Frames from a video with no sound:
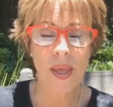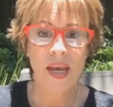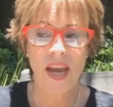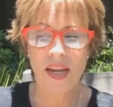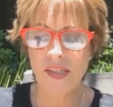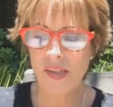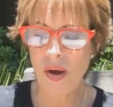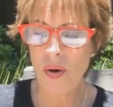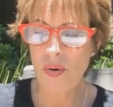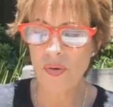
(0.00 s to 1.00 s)
And
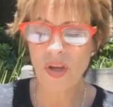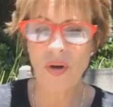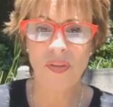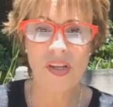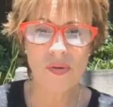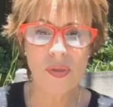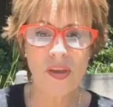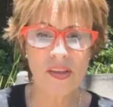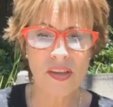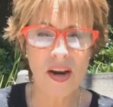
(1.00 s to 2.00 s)
so, you know, these are
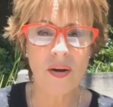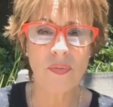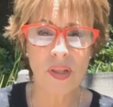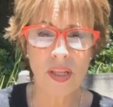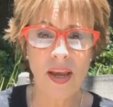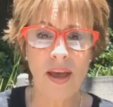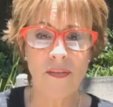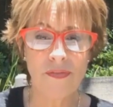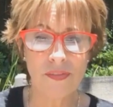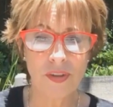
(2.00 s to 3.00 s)
things that I really
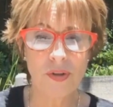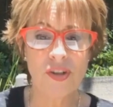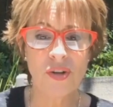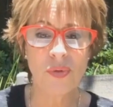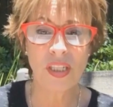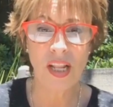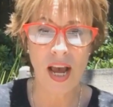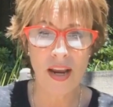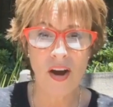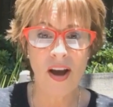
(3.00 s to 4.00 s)
have learned to
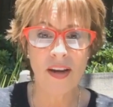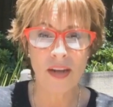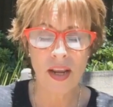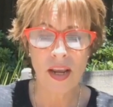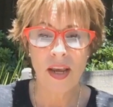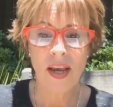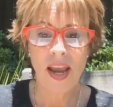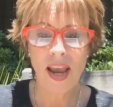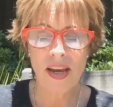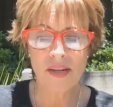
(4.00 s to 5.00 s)
rely on
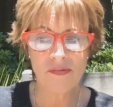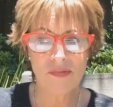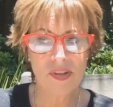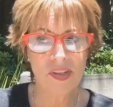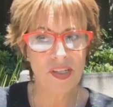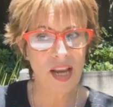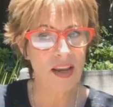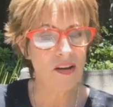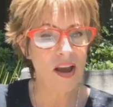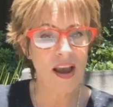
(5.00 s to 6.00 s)
and to
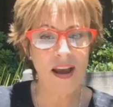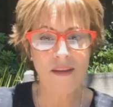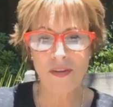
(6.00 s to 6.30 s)
take every